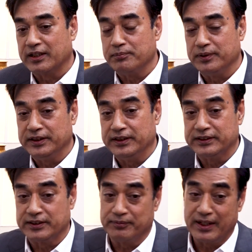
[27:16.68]
company,
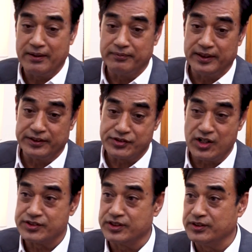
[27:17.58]
sometimes they
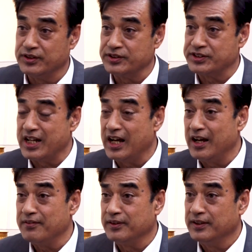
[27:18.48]
trust on their
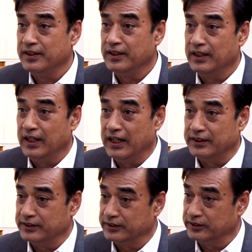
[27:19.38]
staff,
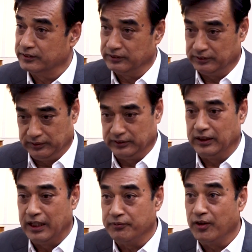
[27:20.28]
and
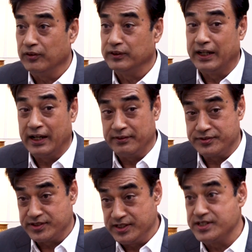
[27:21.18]
I have
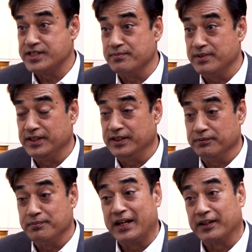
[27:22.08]
seen somebody
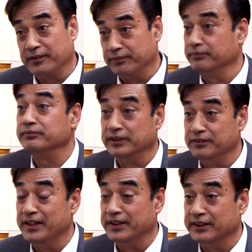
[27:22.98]
bankrupt
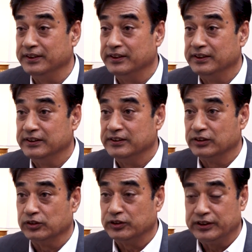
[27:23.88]
even.
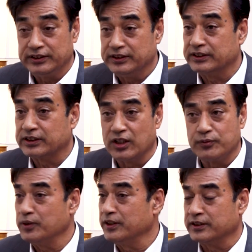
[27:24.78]
So this is
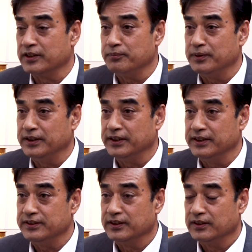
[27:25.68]
corporate company
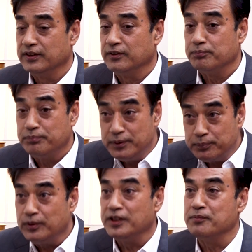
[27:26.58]
is
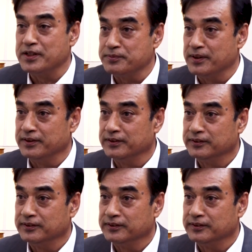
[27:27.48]
people investment.